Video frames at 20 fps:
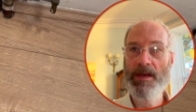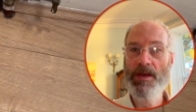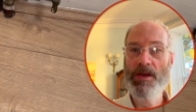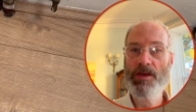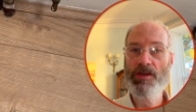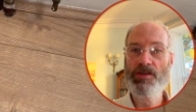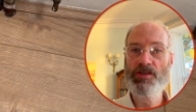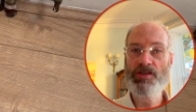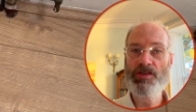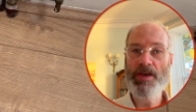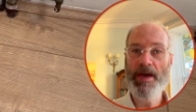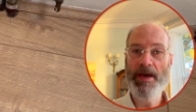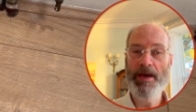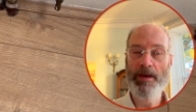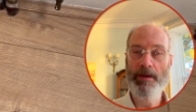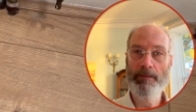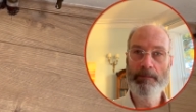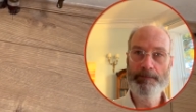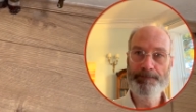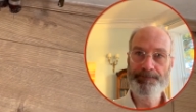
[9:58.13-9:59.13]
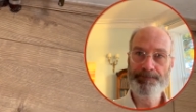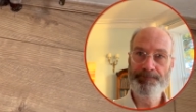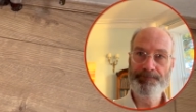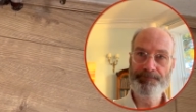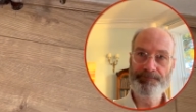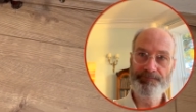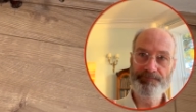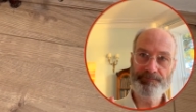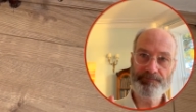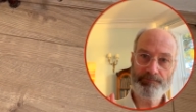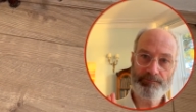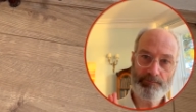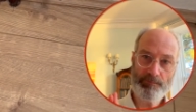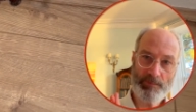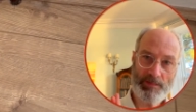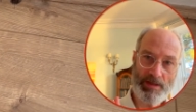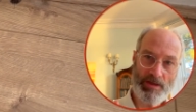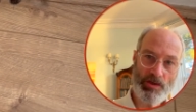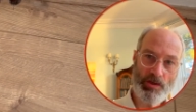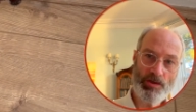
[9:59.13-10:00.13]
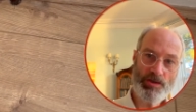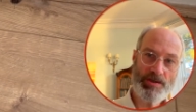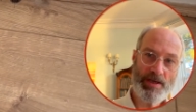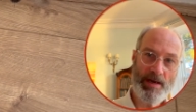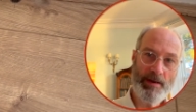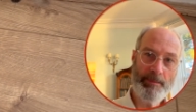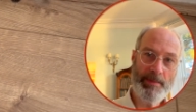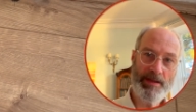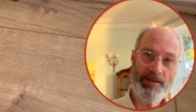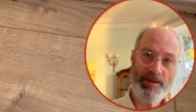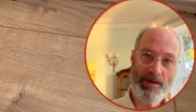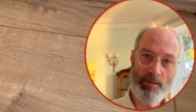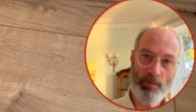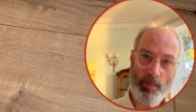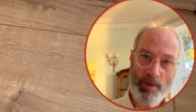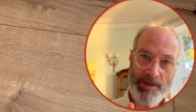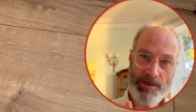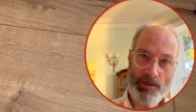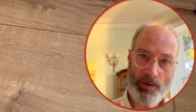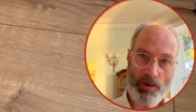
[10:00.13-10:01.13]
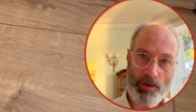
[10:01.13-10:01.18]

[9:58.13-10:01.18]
So you tell me that when you're